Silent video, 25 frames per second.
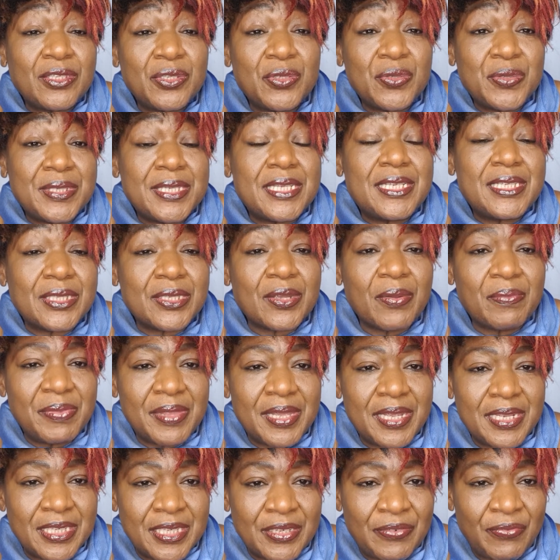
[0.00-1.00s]
to see
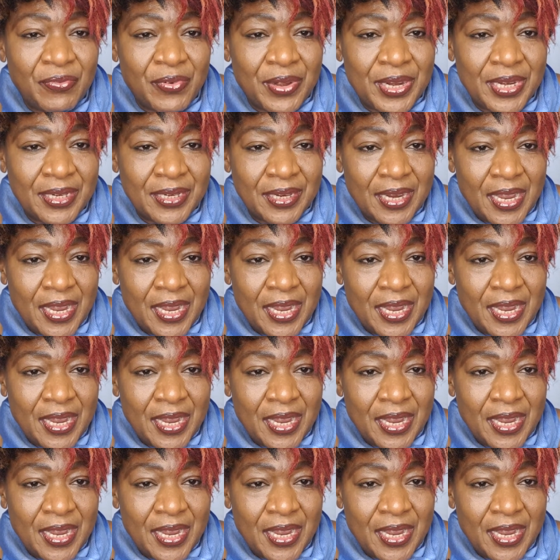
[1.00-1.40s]
something different.